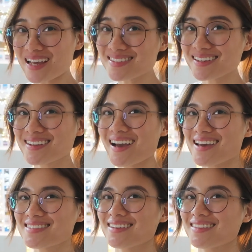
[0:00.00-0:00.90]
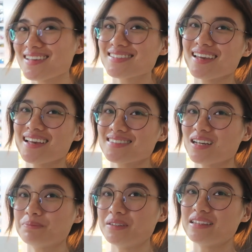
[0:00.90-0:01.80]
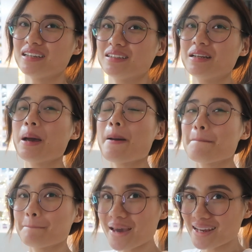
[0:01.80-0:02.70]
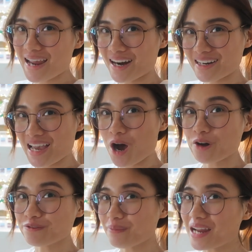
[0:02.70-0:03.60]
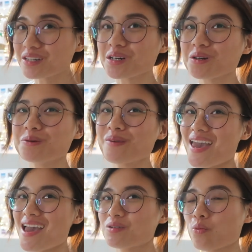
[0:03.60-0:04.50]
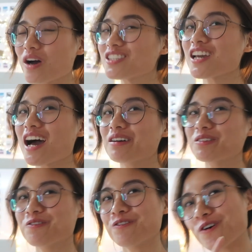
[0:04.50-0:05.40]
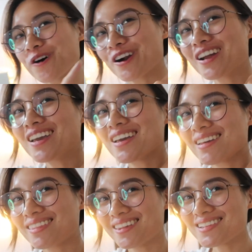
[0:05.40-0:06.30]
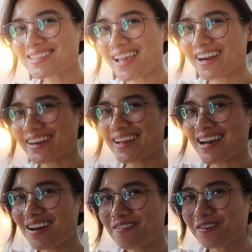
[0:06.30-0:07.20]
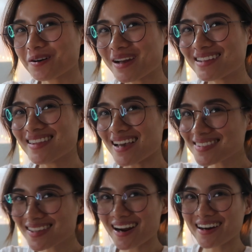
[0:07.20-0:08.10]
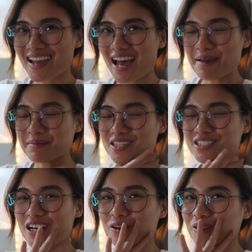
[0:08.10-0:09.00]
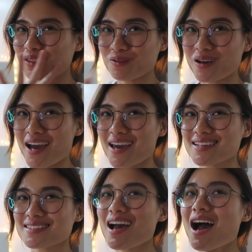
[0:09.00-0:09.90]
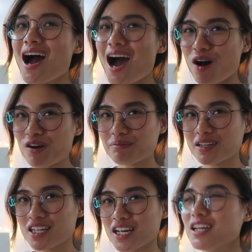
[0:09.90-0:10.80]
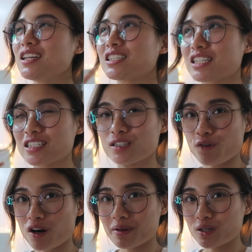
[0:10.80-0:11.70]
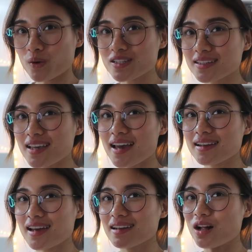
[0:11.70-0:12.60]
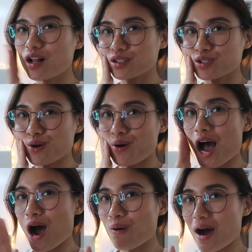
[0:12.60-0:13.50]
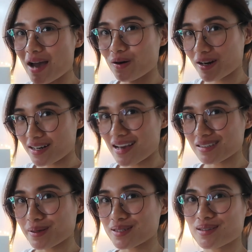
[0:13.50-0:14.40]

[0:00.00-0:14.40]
that's it, guys. This is the updated bed area of my room, and watch out for this area, for my desk area. I'm gonna share with you guys how I'm gonna transform it once again, and also how I organize my